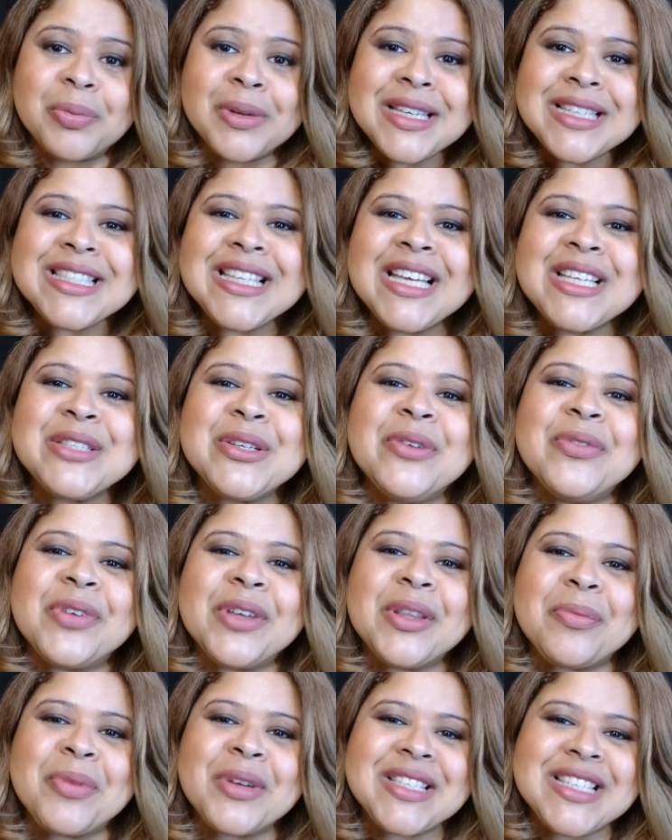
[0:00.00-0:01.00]
Please stay tuned
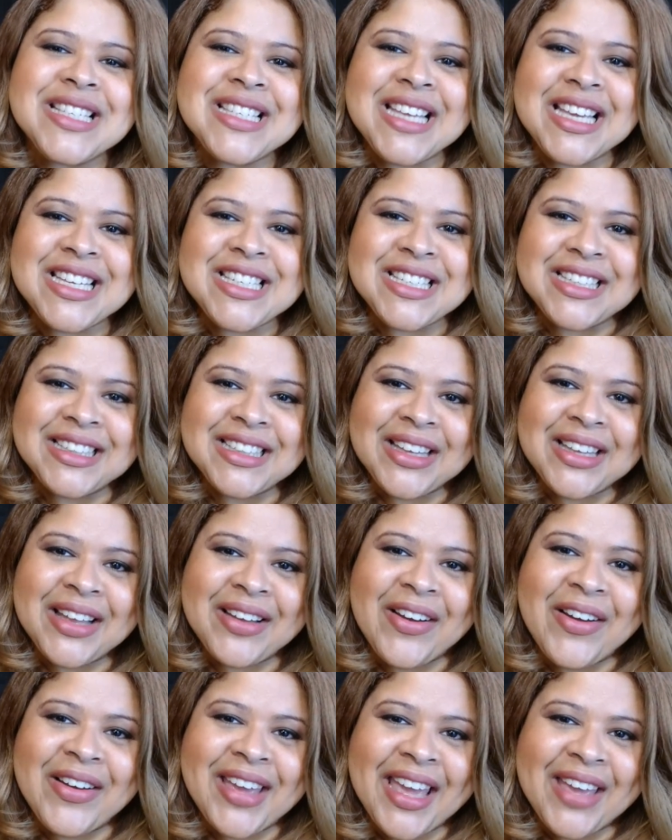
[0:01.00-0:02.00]
for the presentation.
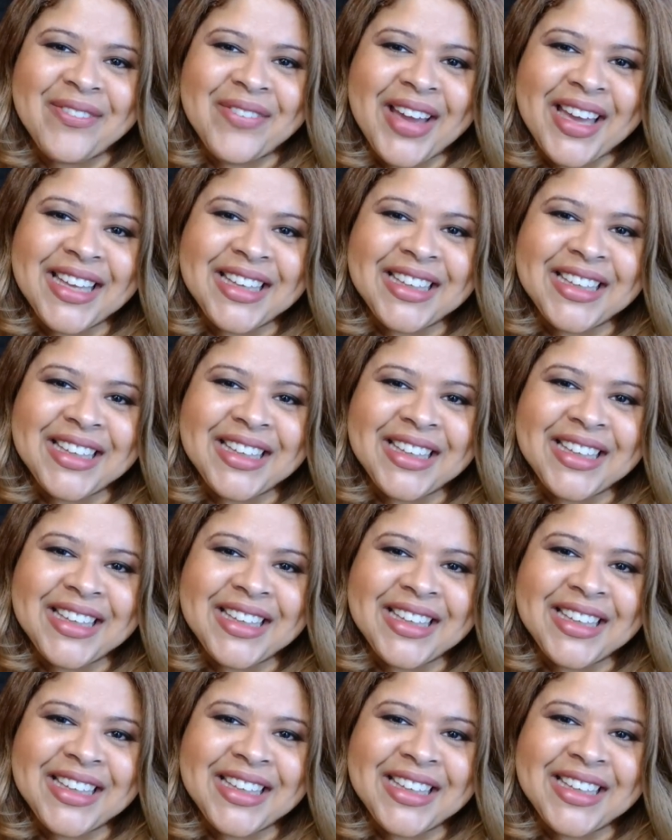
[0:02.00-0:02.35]
Okay, bye.